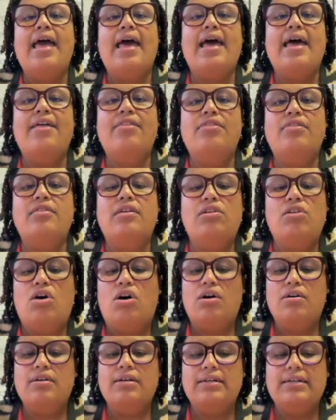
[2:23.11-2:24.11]
and the
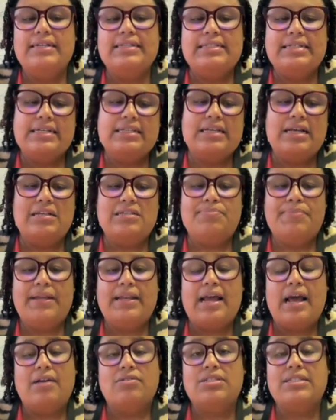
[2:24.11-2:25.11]
longer a debt has
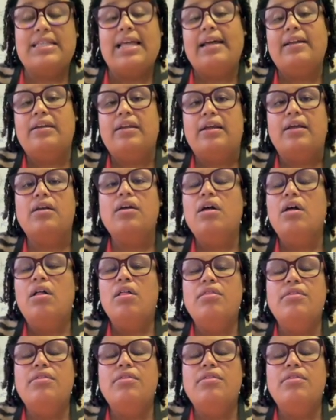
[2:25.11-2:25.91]
been outstanding,